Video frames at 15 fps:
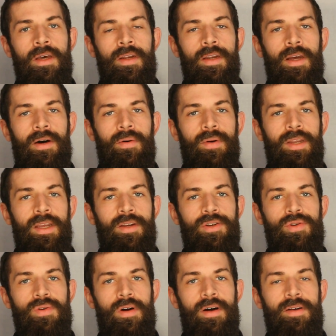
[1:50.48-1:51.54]
Now, we need to
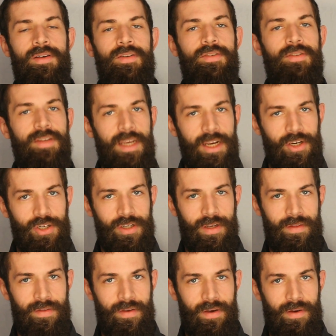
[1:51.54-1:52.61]
draw a
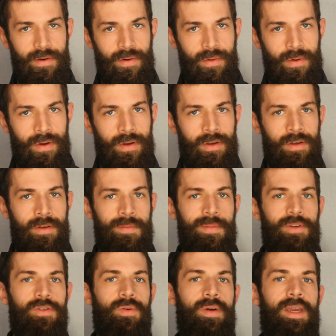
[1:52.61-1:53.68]
distinction, though,
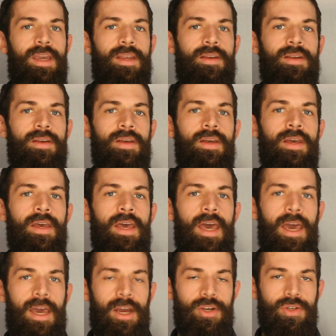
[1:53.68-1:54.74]
between
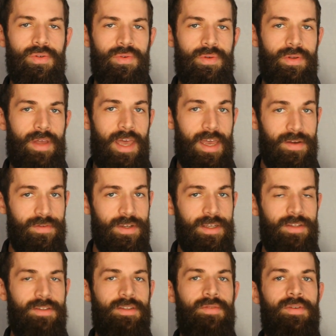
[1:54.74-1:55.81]
actual
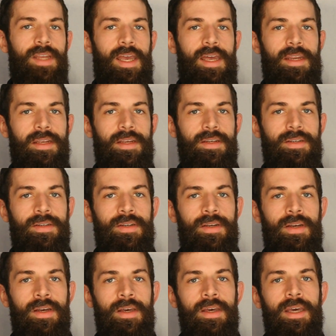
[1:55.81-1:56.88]
evidence of an edit
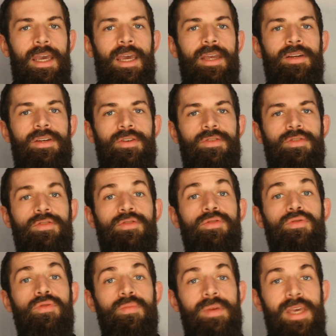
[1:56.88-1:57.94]
and
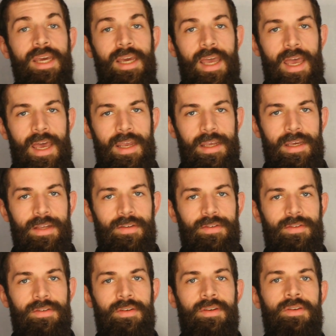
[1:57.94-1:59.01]
assuming
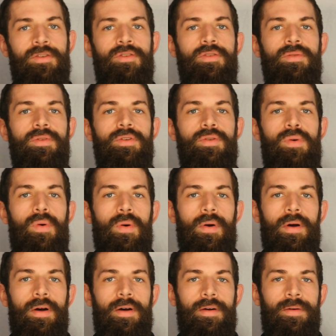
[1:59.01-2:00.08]
edits to the
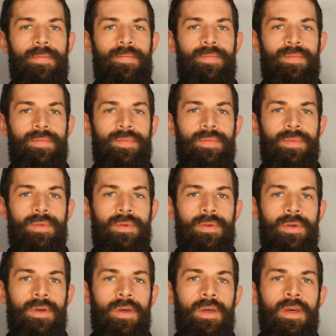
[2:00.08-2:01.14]
Torah.
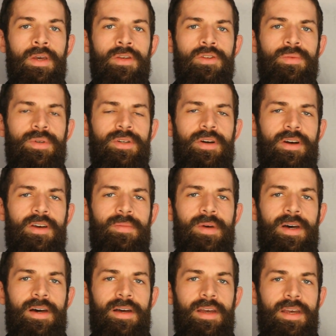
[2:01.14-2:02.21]
So I'm going to talk
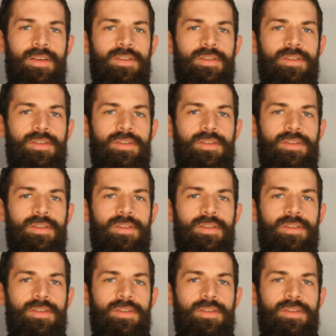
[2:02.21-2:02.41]
about a